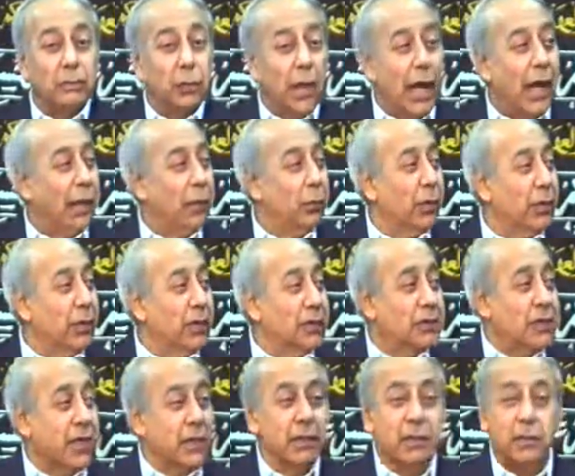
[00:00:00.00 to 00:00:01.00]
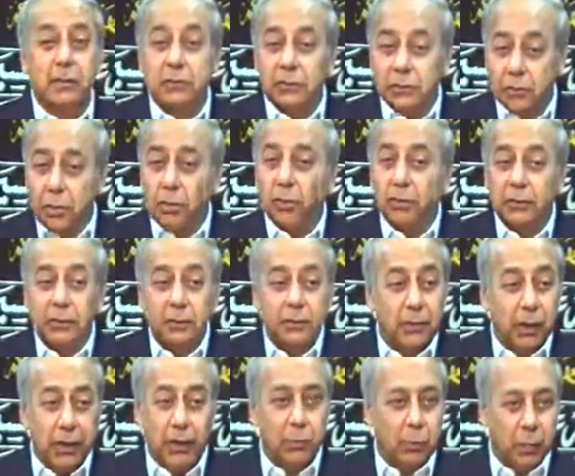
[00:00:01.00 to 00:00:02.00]
while one is enthralled
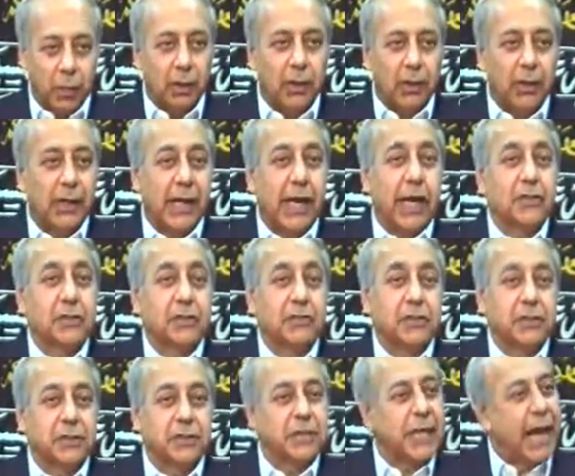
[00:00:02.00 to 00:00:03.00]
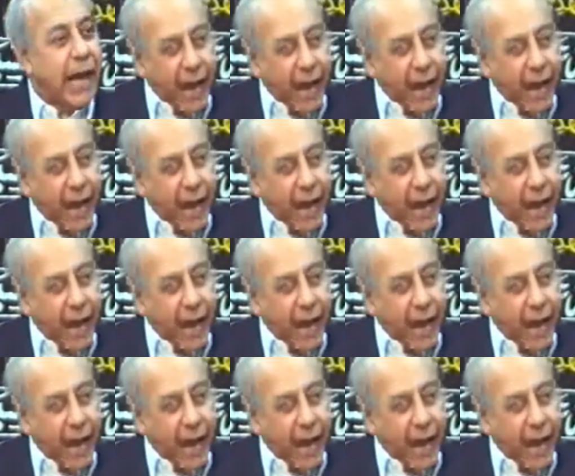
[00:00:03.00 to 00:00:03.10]
in worldly activities